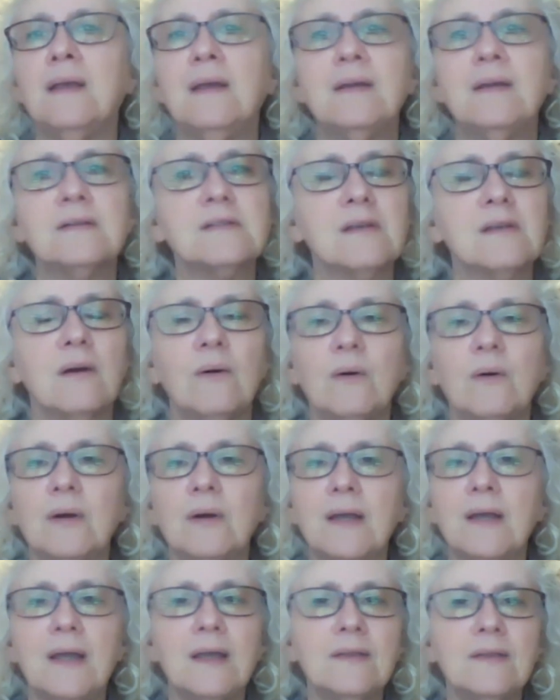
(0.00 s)
So
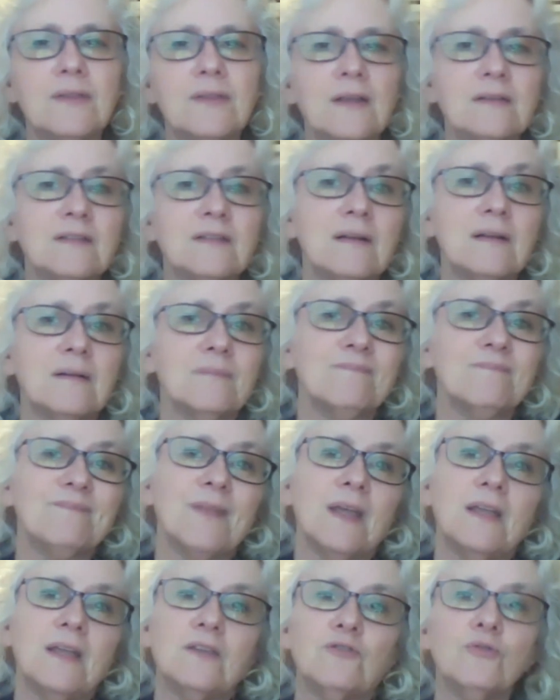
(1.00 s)
they said,
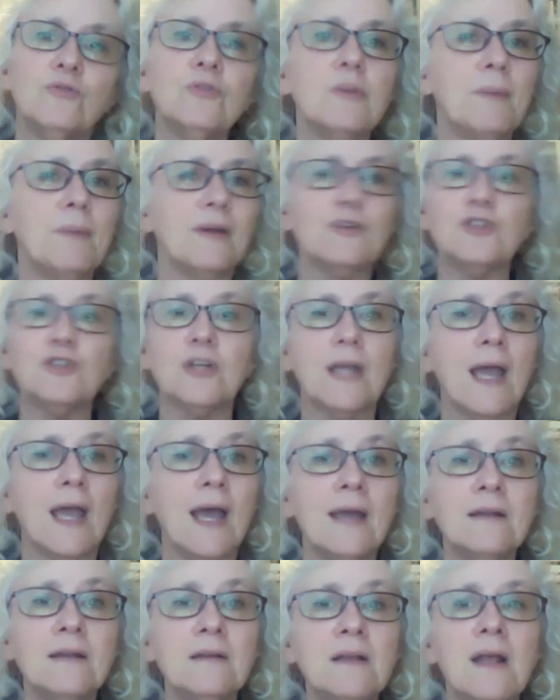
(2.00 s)
do the best you
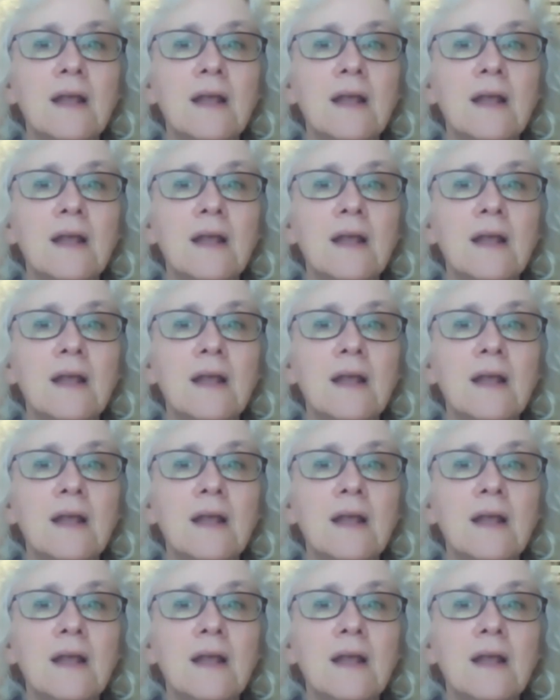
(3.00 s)
can.